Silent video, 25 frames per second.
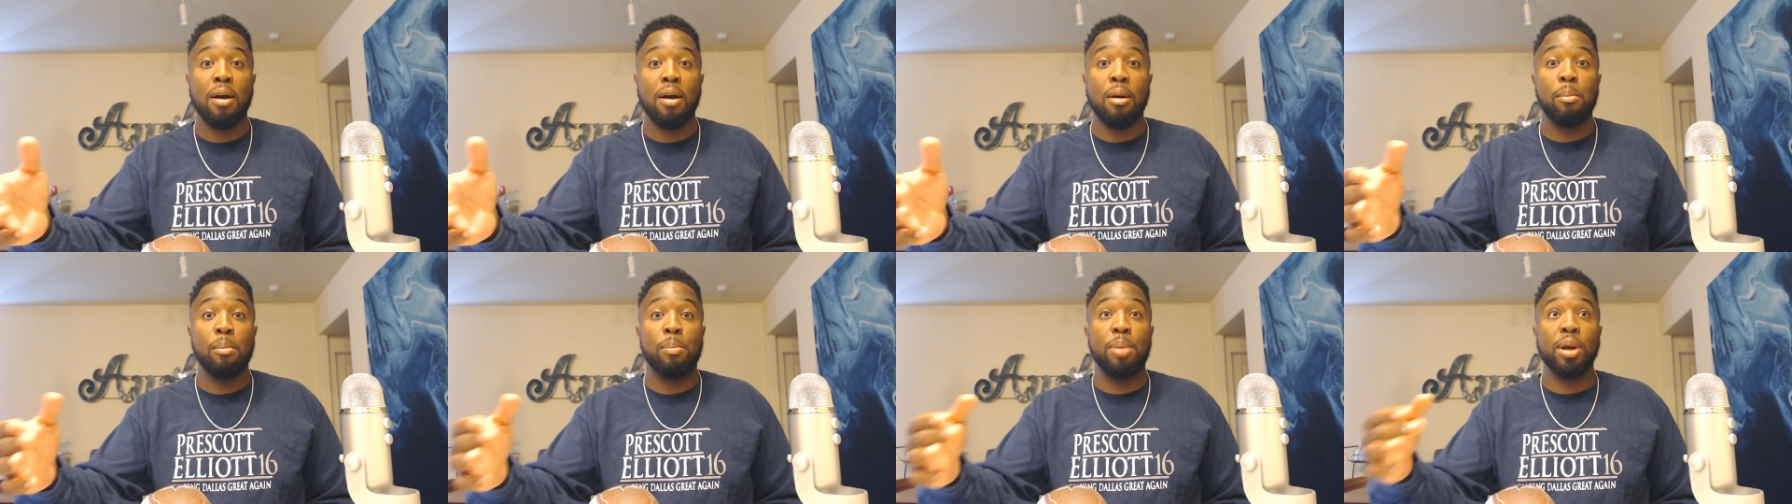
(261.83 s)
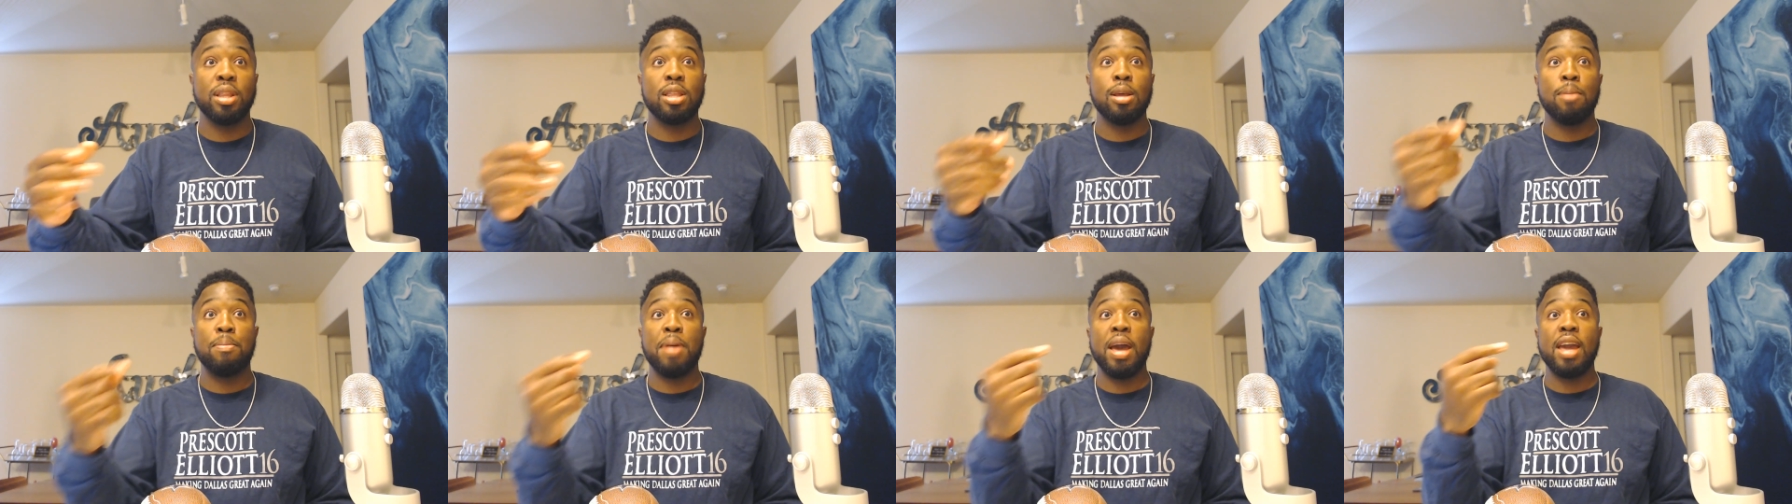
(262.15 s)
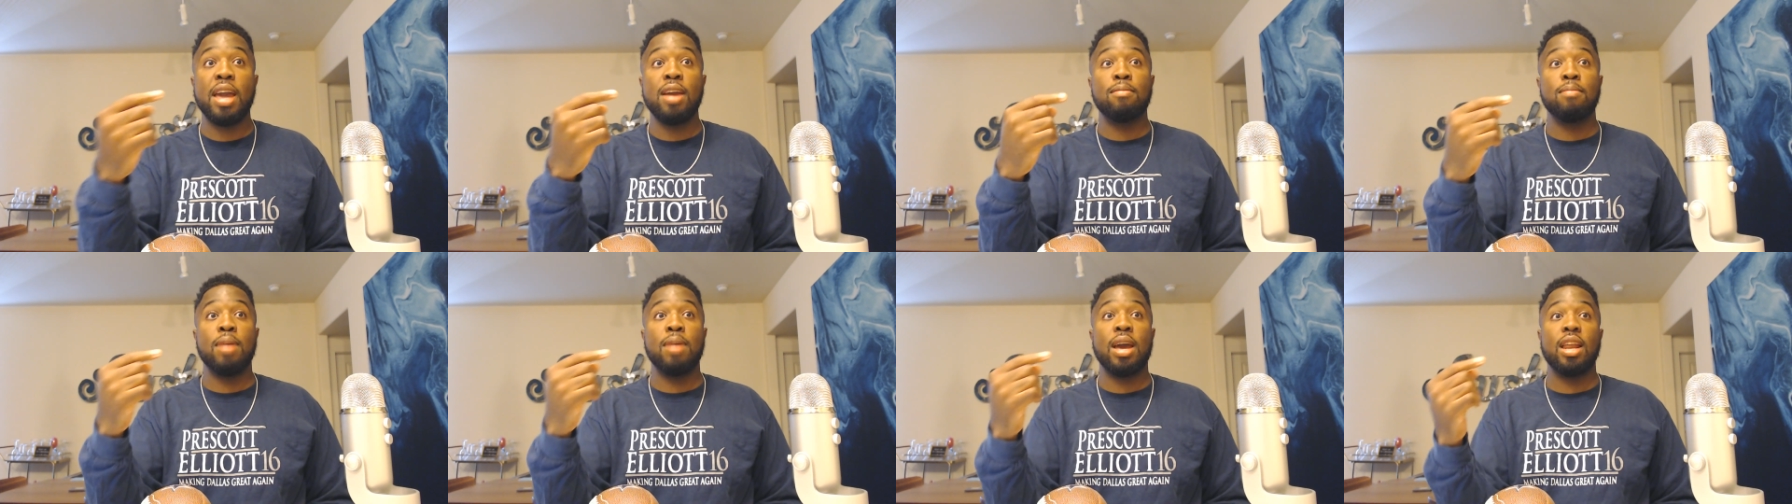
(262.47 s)
But the
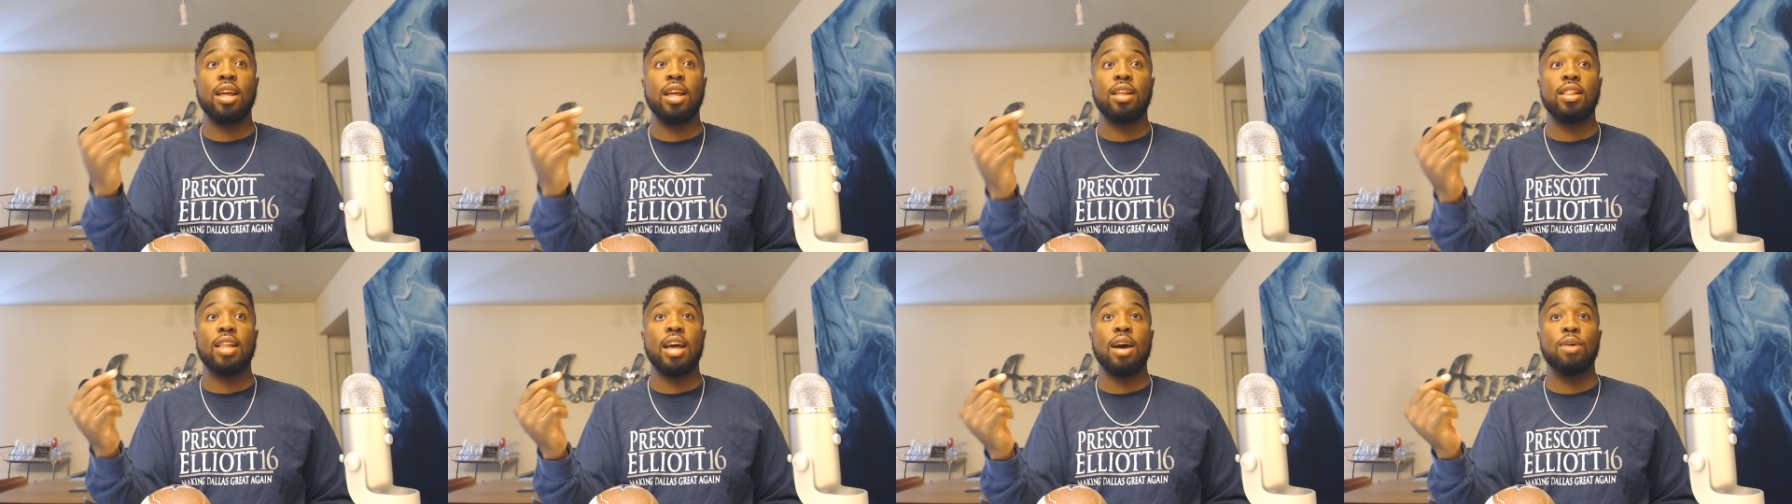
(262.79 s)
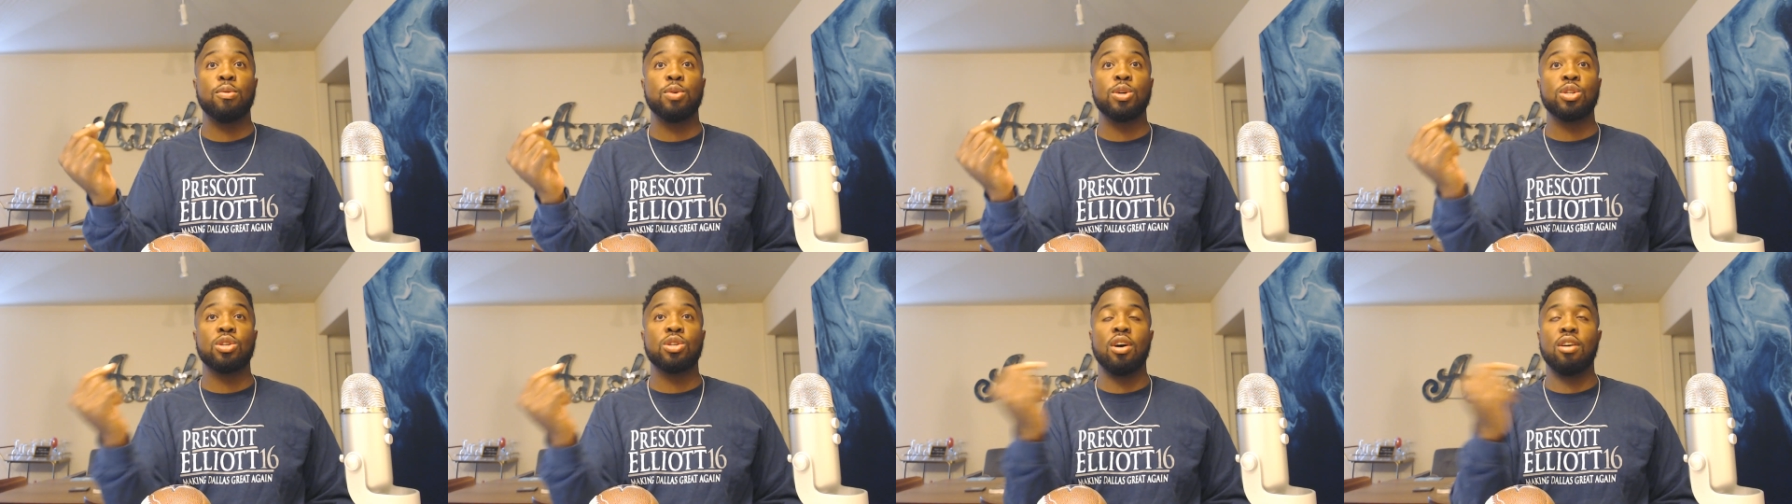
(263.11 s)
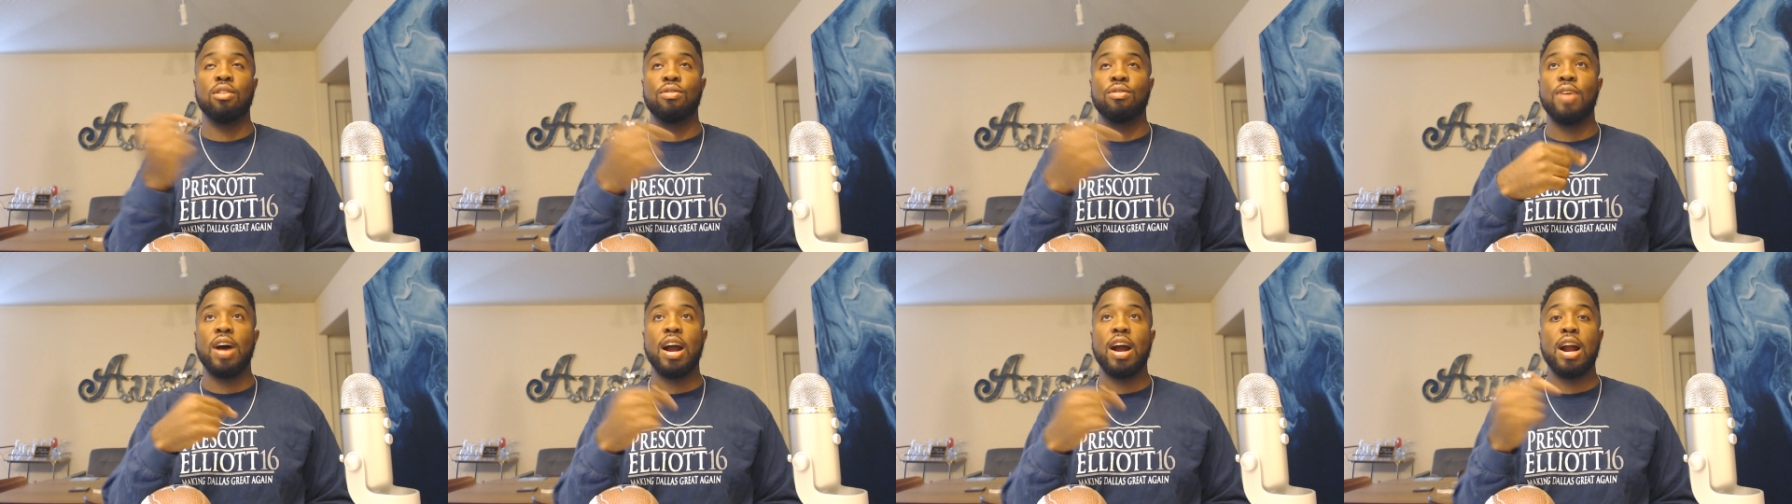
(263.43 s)
Peyton Manning that was on
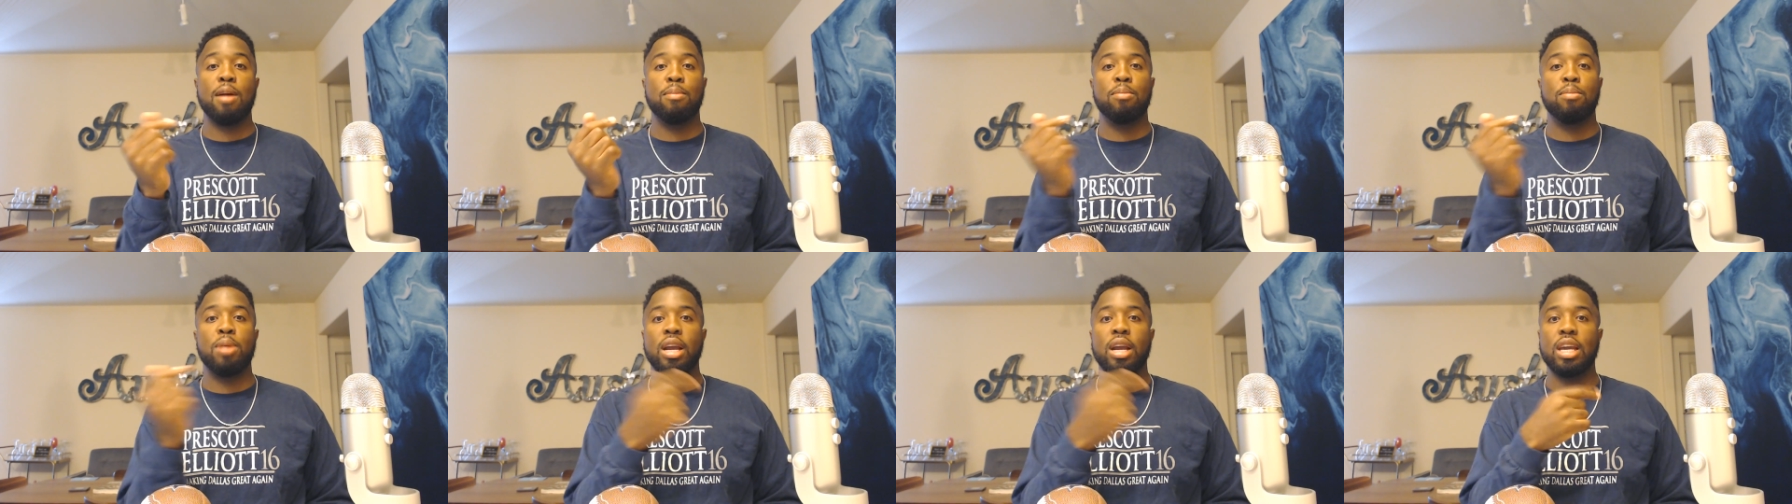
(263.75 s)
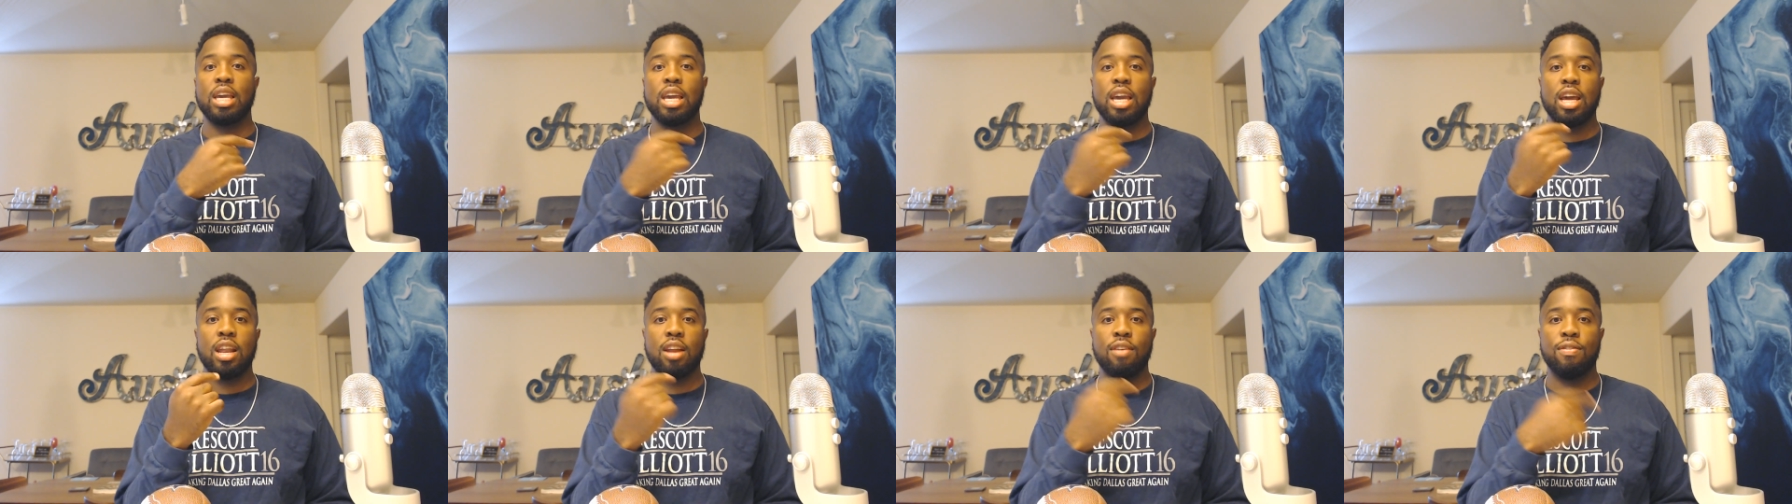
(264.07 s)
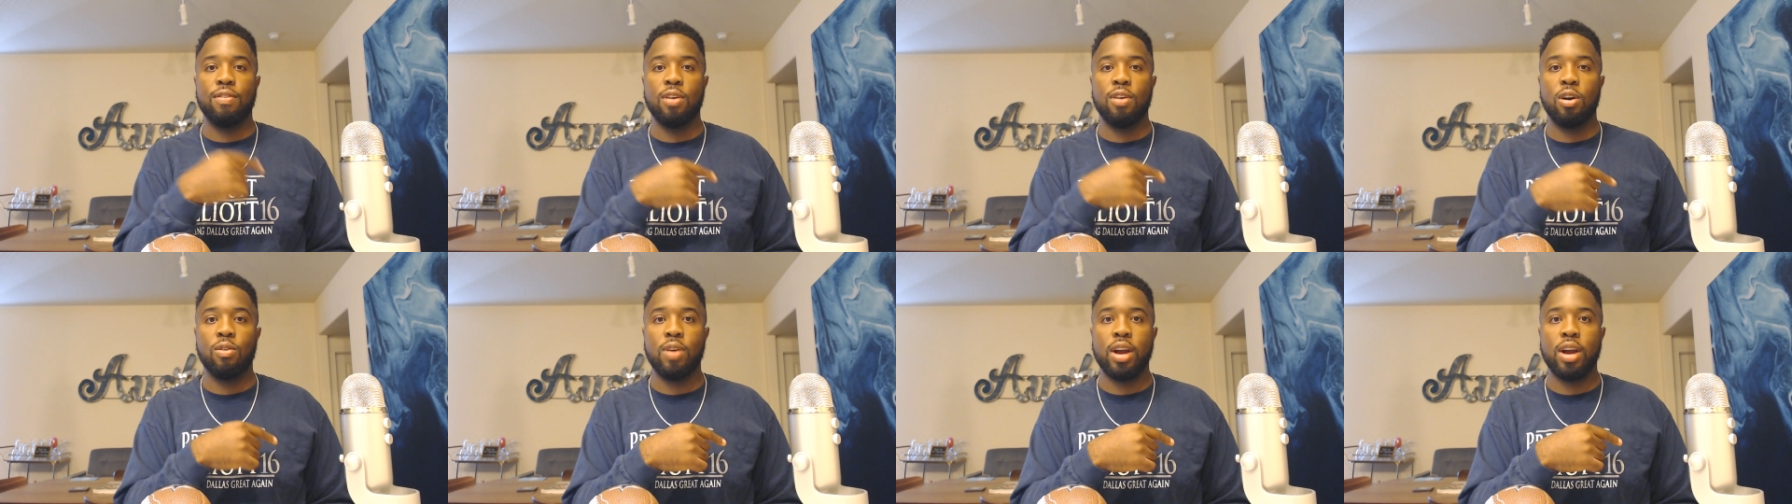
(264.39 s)
fire breaking
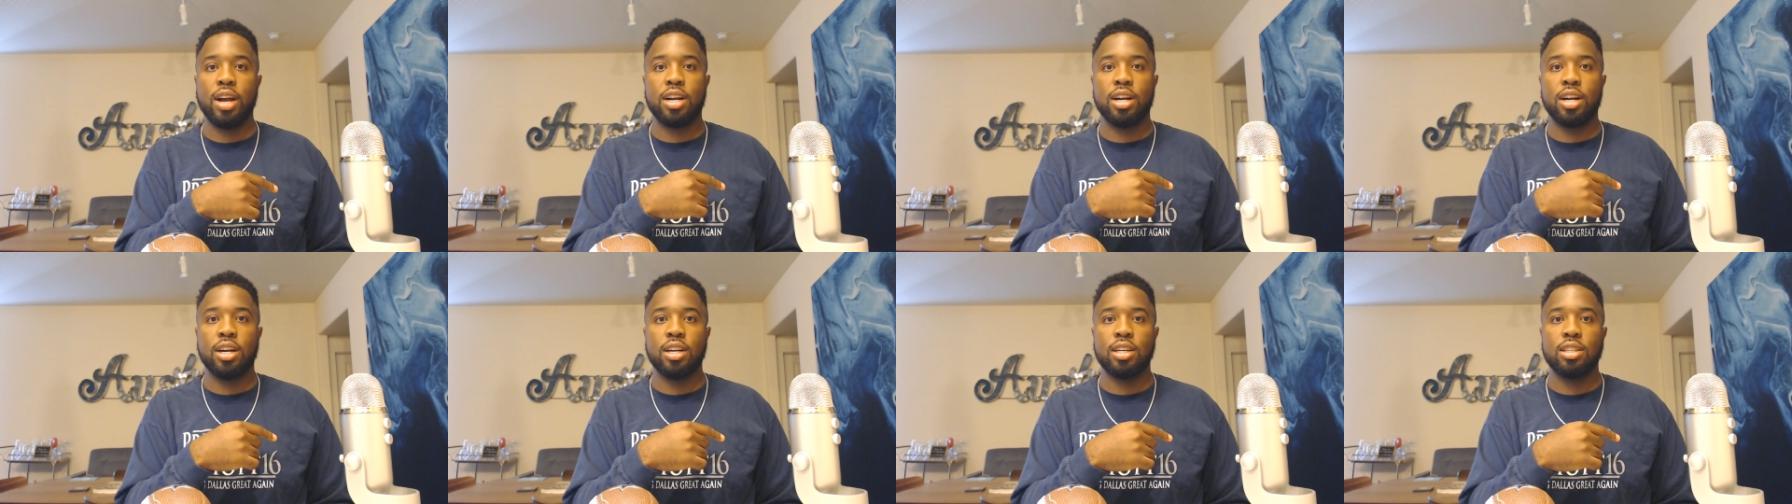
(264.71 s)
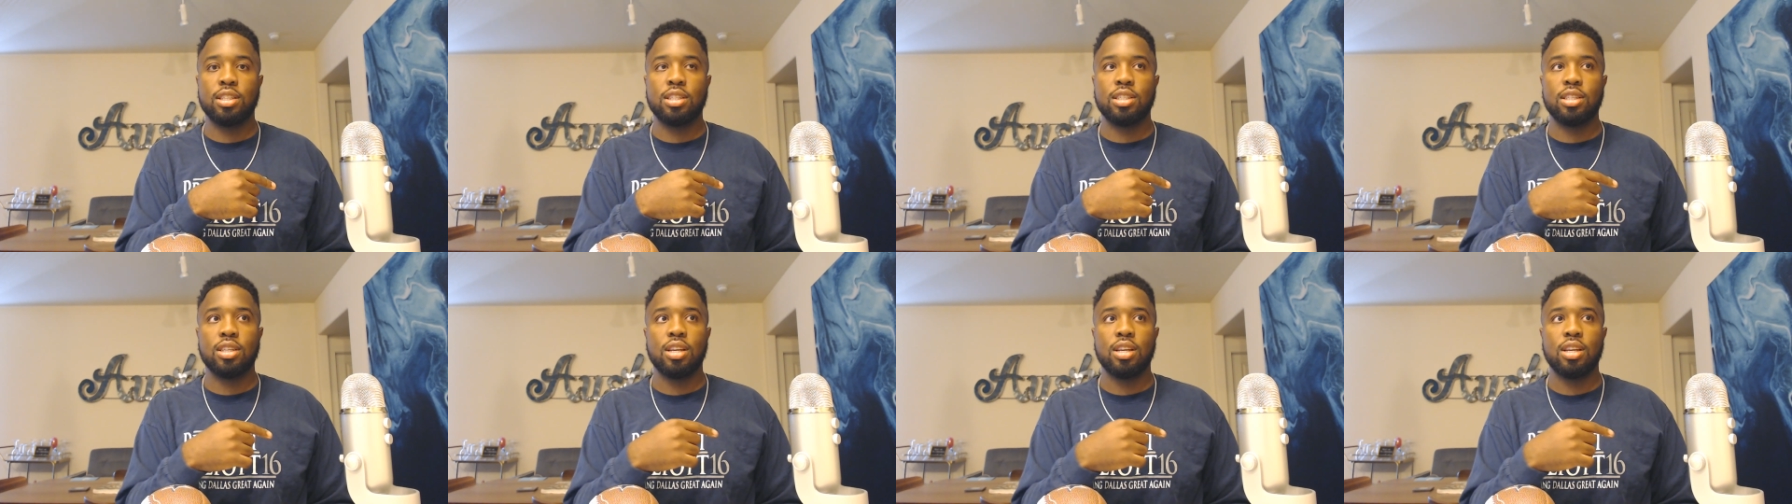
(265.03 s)
NFL records